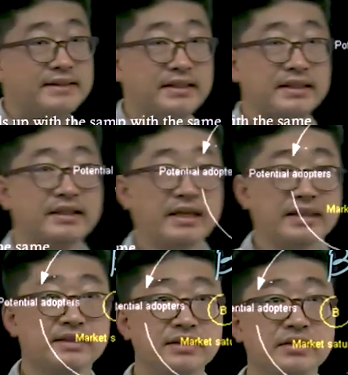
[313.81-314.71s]
see
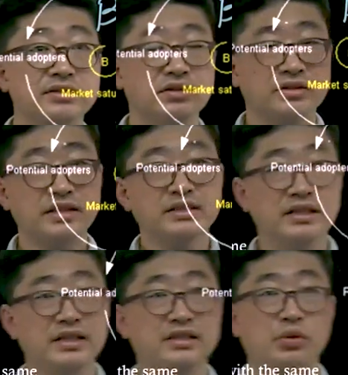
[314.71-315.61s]
this. So this
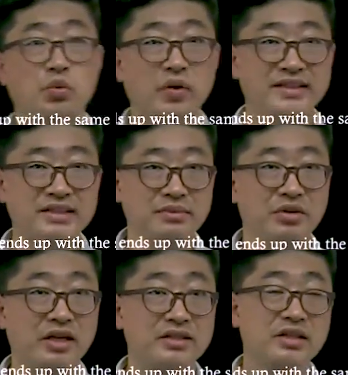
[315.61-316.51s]
is one
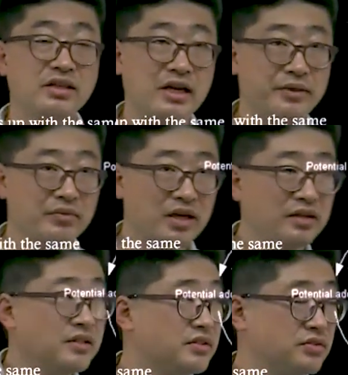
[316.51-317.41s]
simulation.
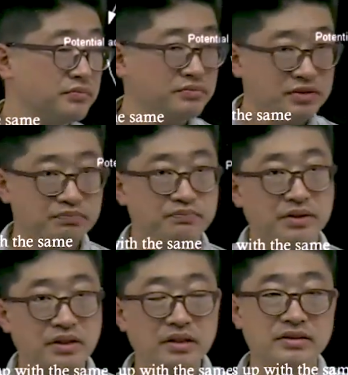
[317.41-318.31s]

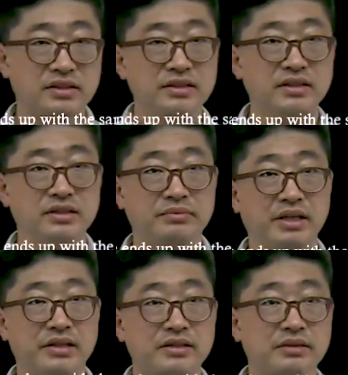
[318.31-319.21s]
Because this is
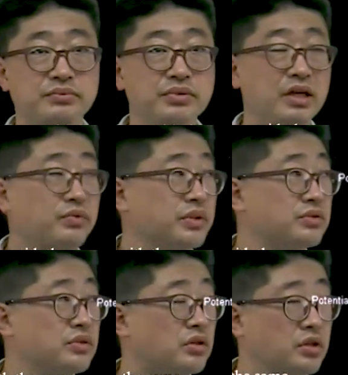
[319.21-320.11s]
very simple, I want
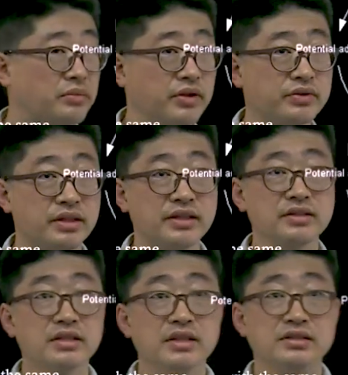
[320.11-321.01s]
to talk about
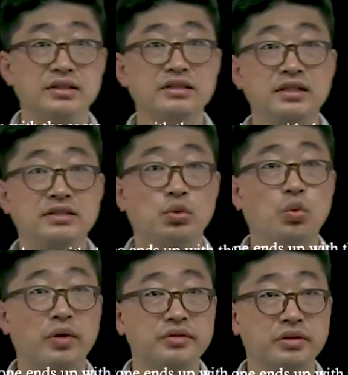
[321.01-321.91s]
this. This is a
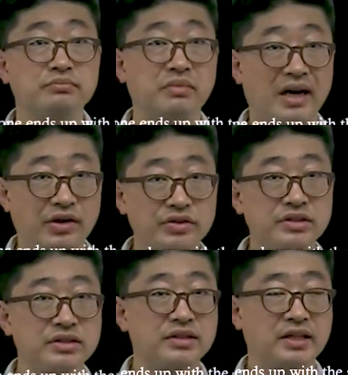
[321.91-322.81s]
word of
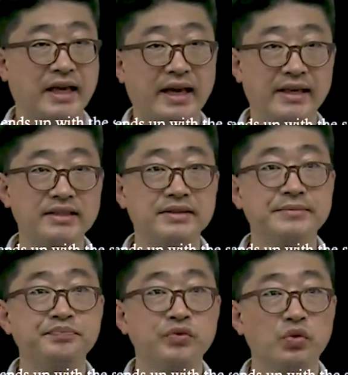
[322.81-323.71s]
mouth case.
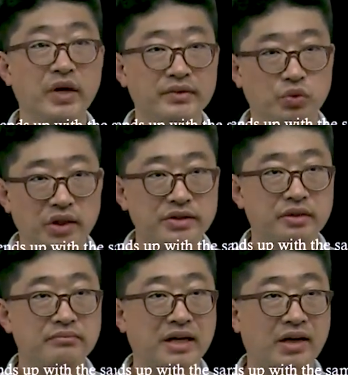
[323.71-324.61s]
What word
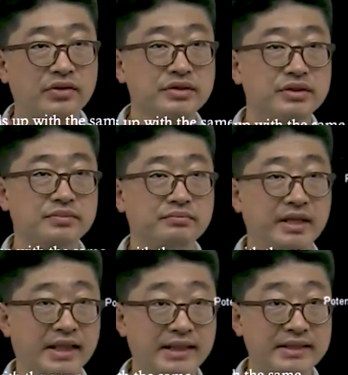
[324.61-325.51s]
of mouth
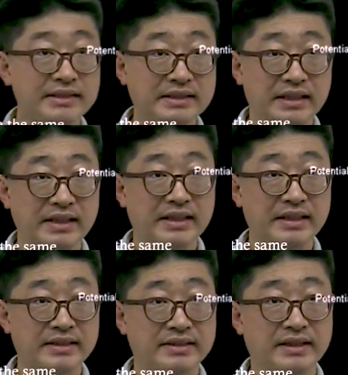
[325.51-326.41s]
means
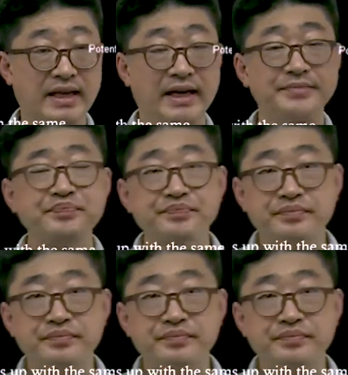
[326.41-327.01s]
is that